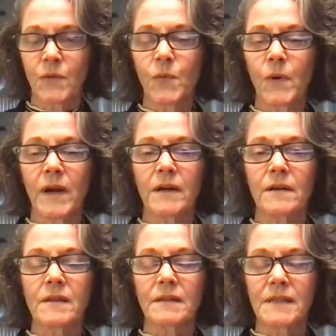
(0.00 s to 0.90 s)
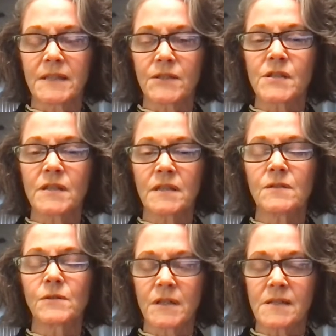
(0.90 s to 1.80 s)
where the leaders in the
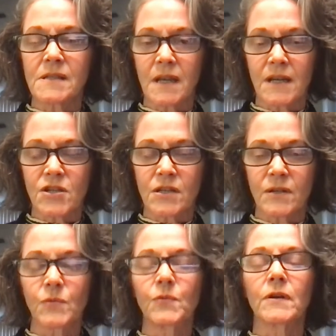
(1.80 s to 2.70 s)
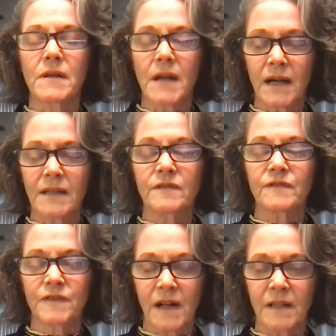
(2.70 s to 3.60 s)
organization were not
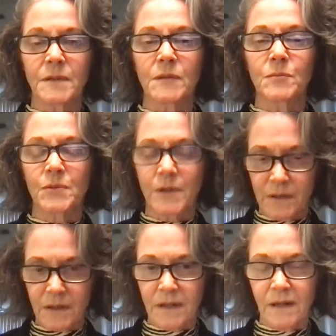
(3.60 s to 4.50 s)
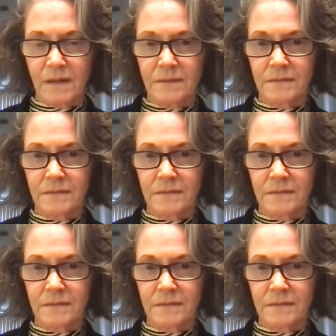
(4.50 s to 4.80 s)
following protocol.